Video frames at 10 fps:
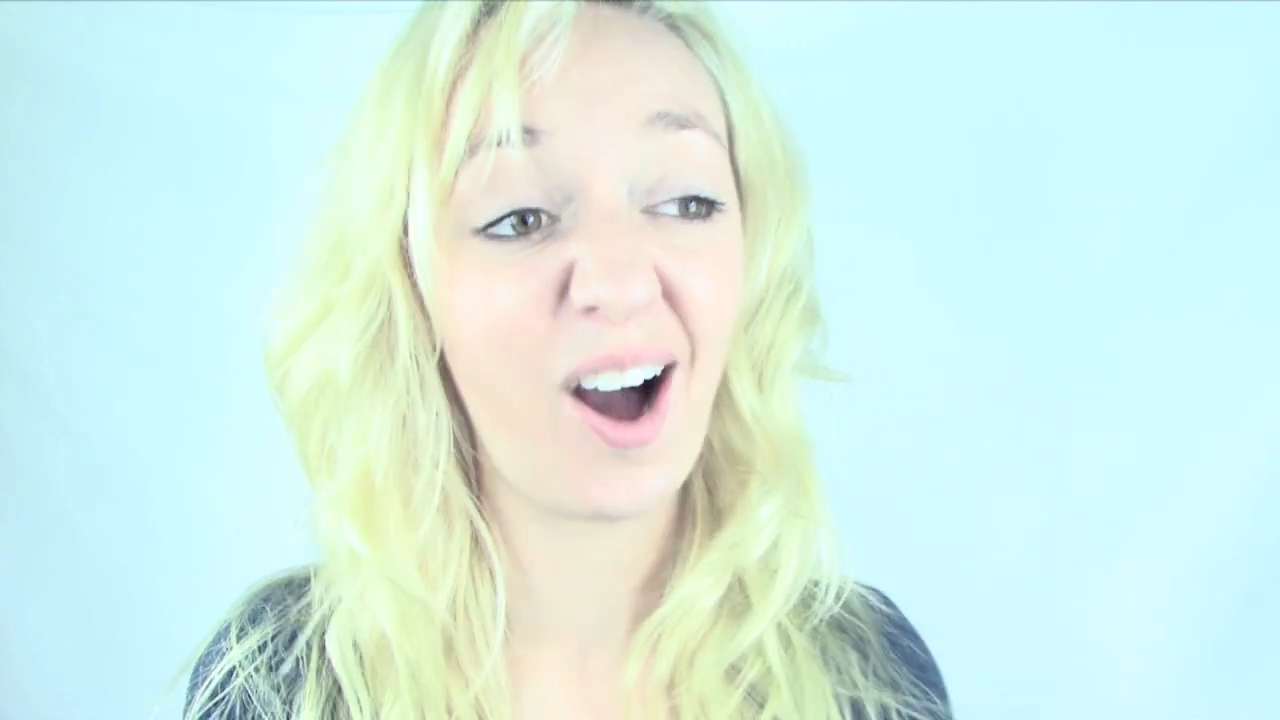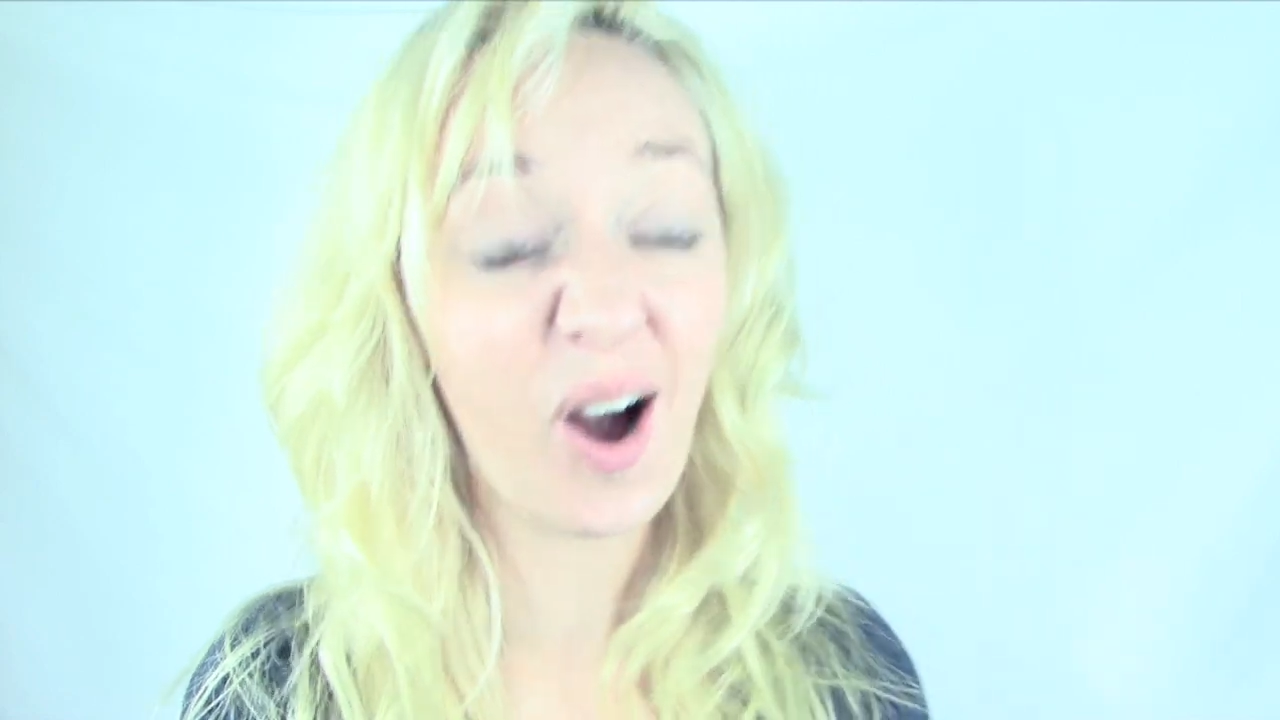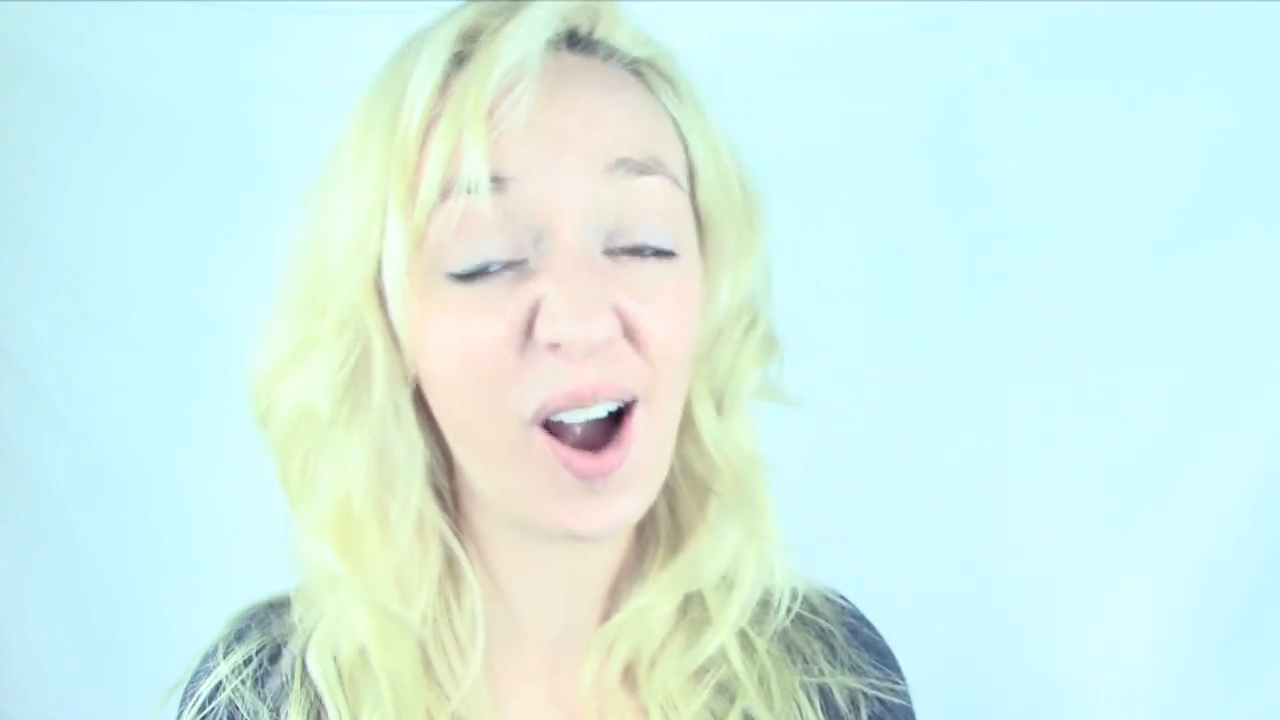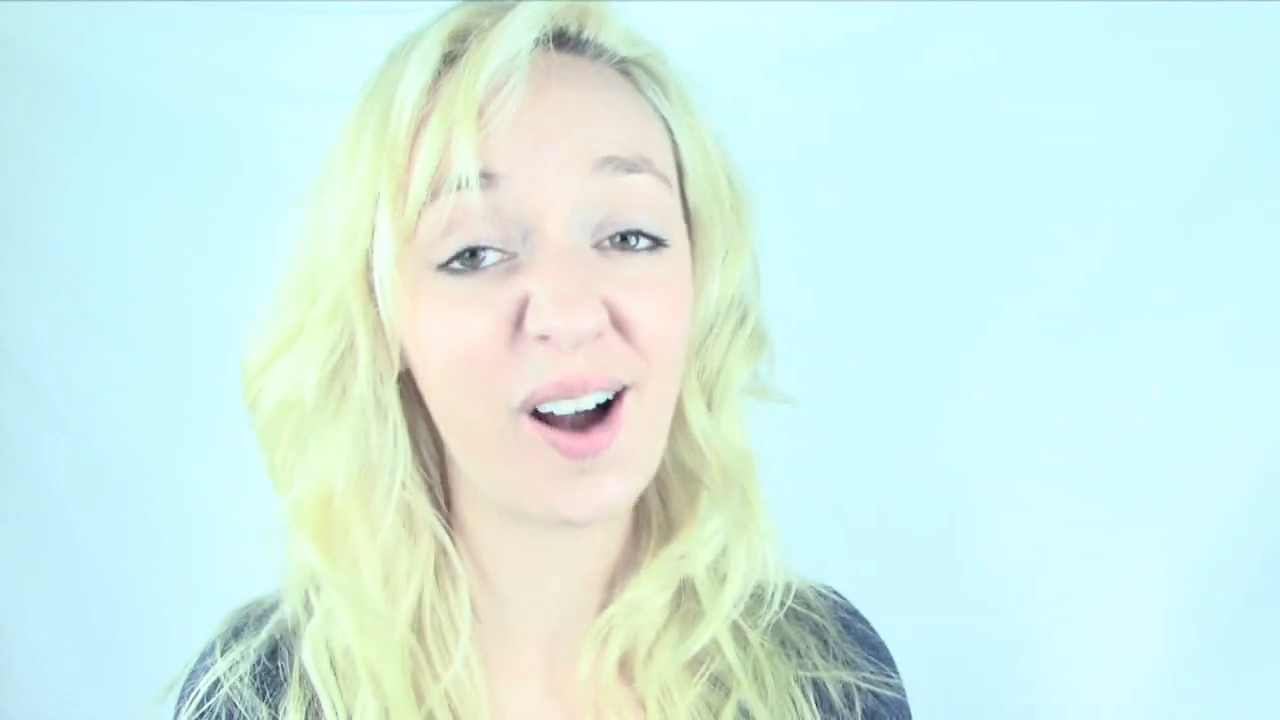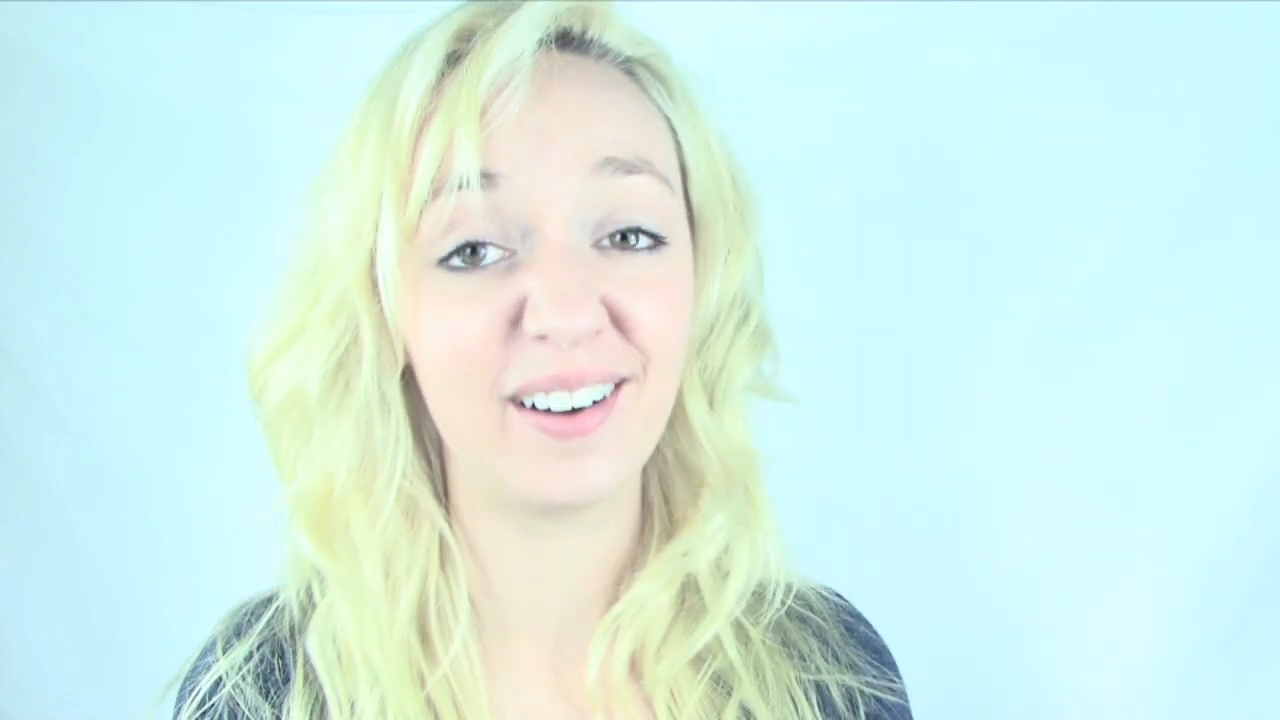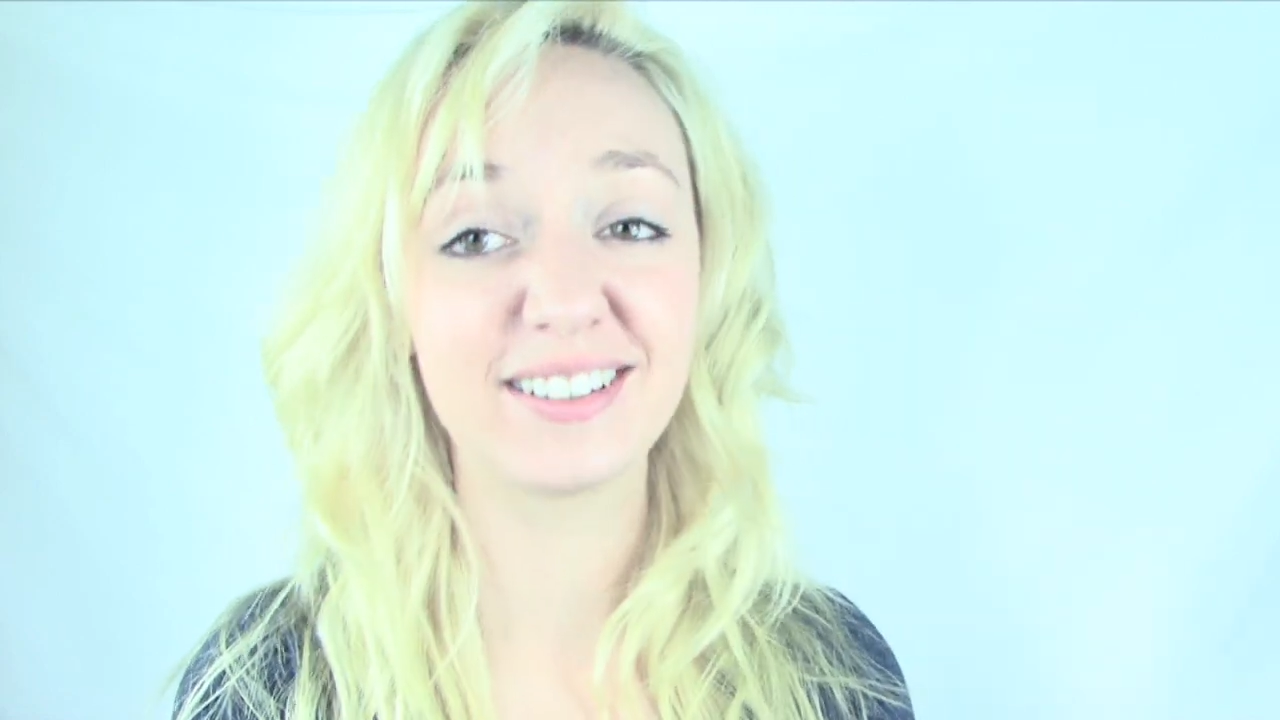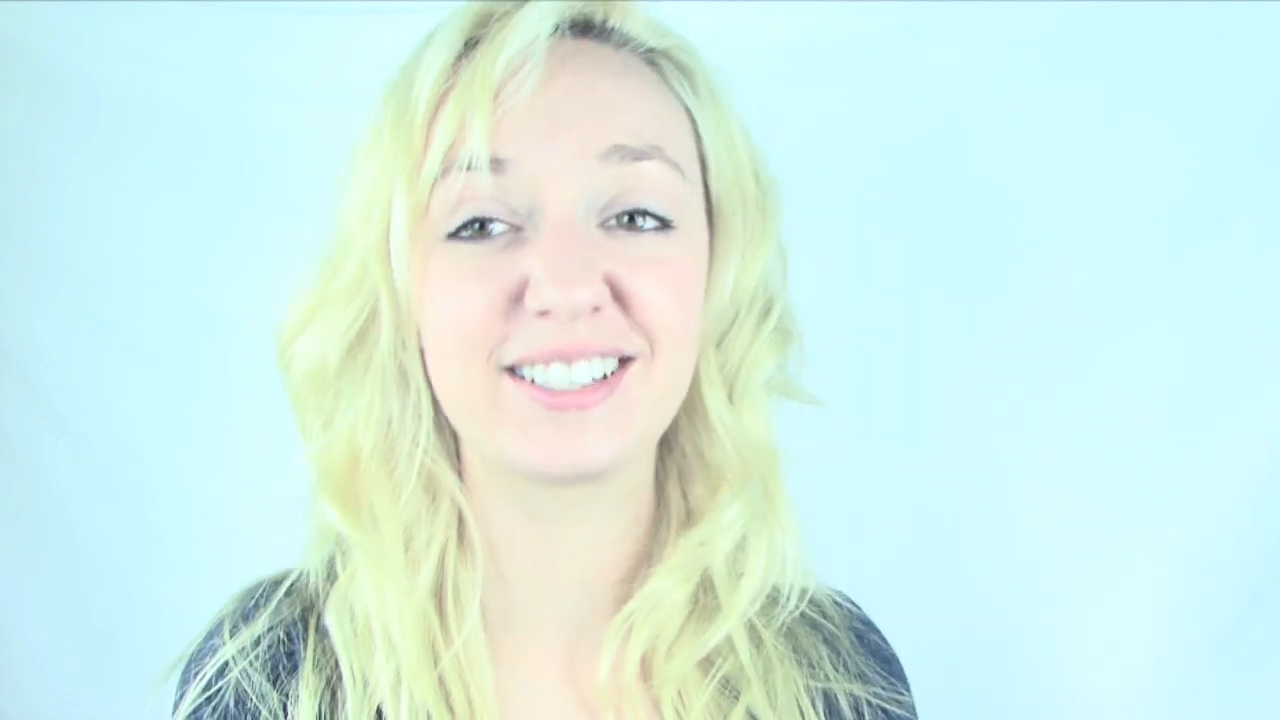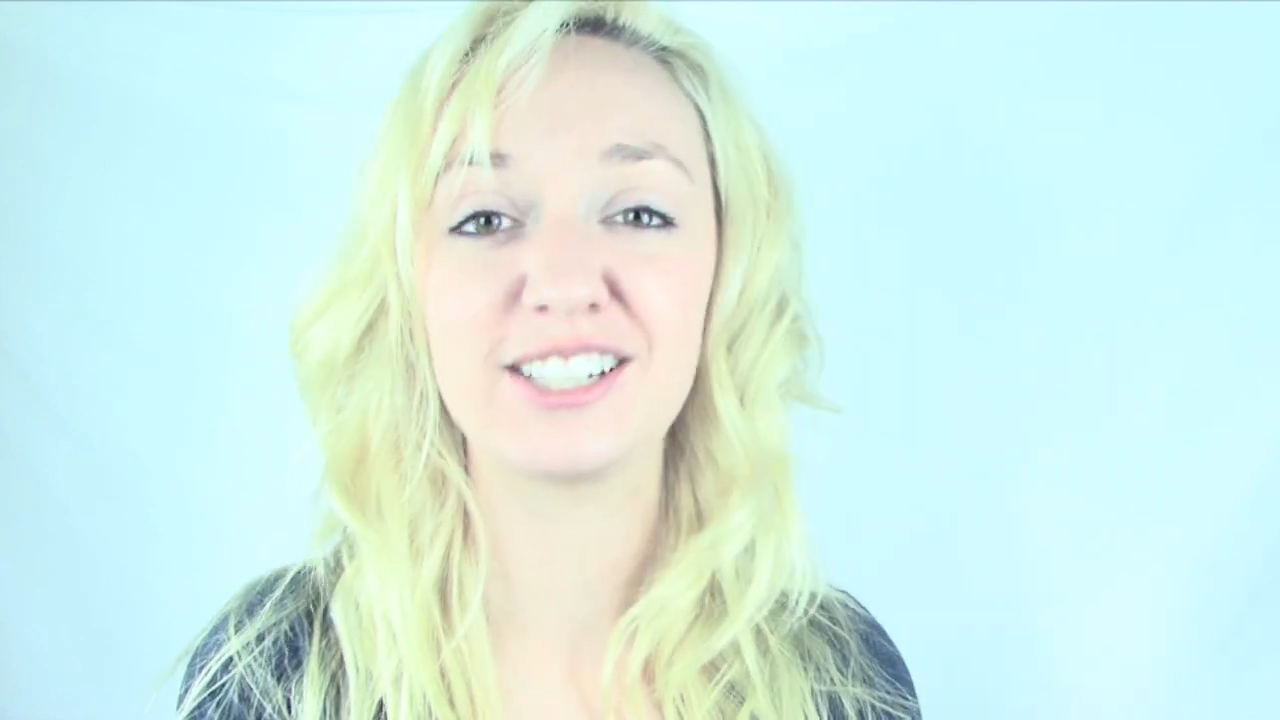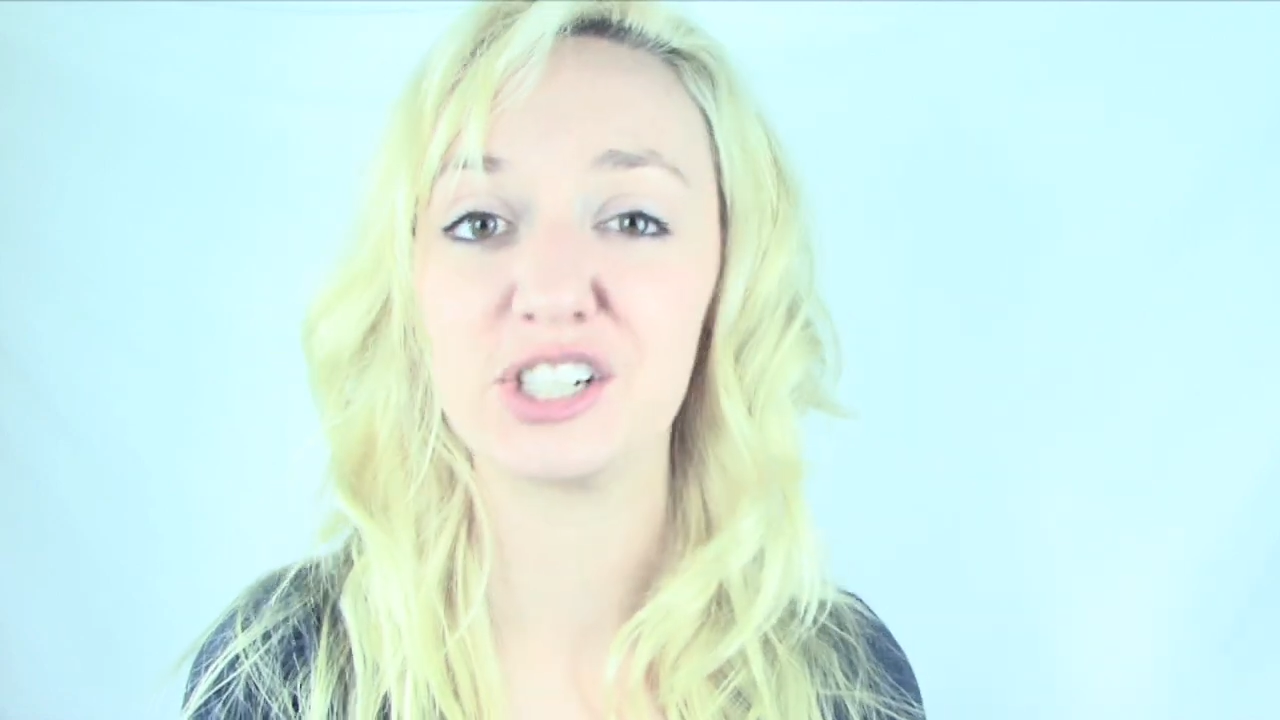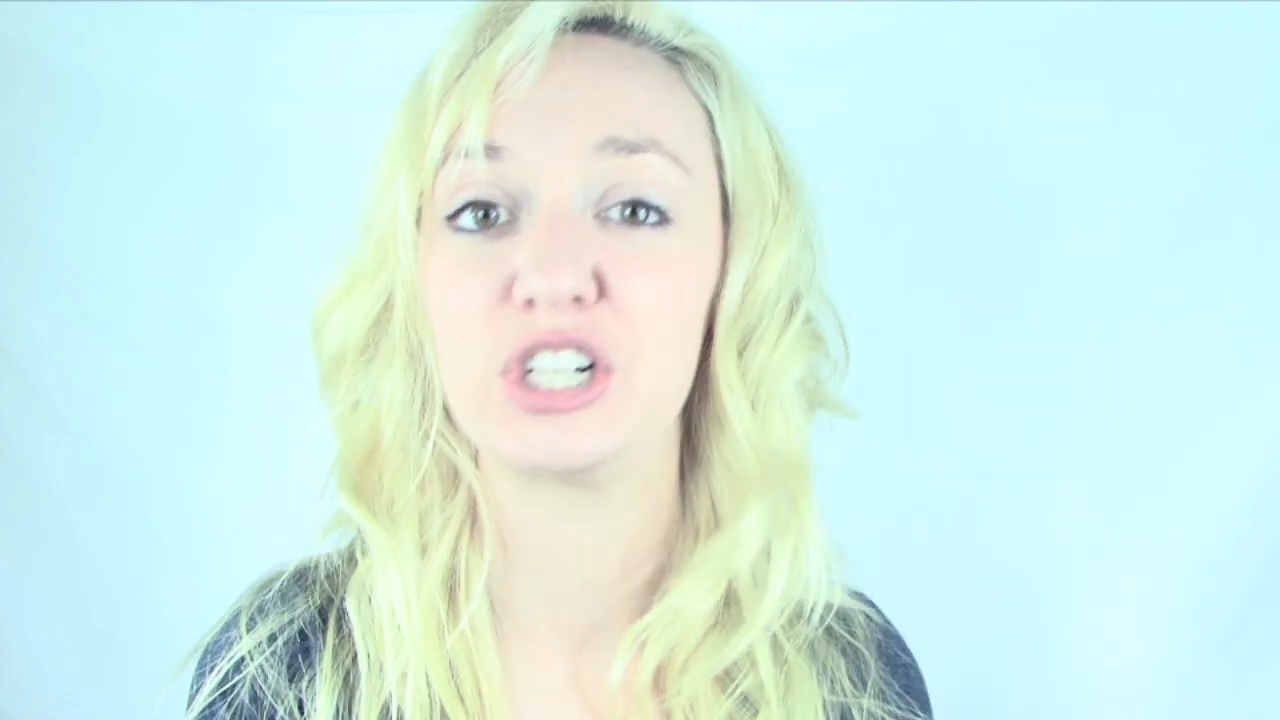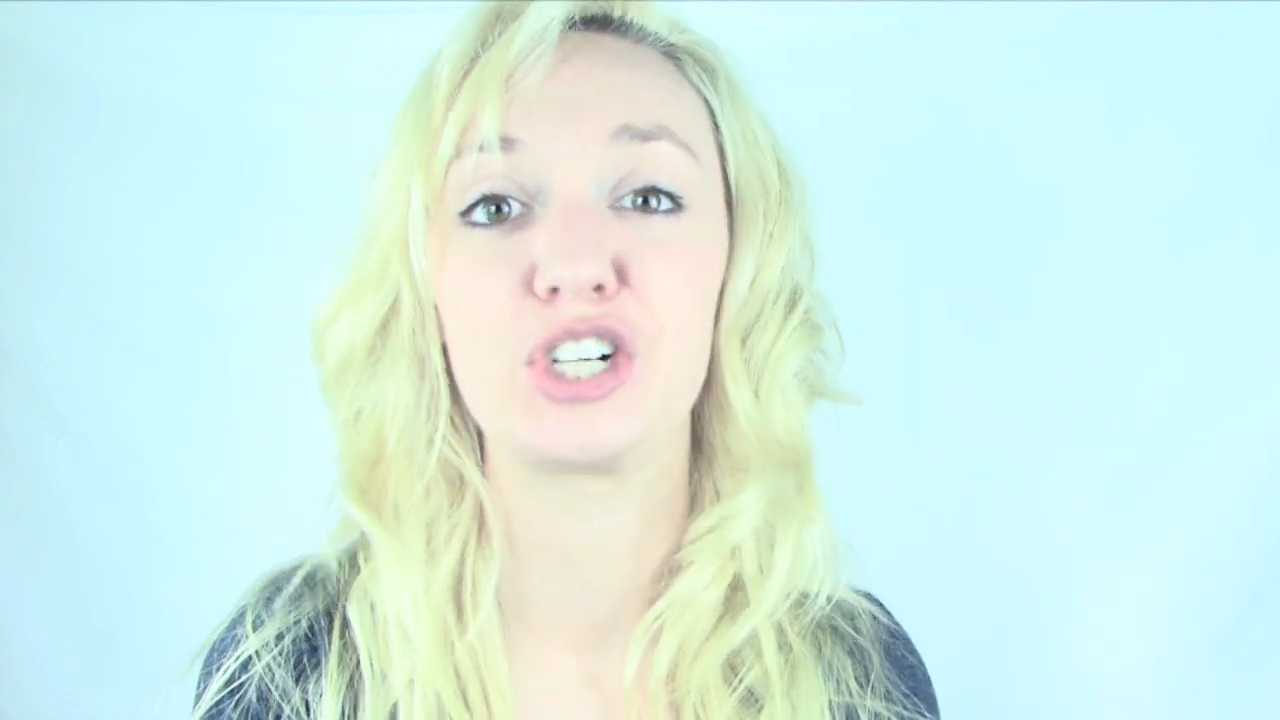Ah! Oh, it's such a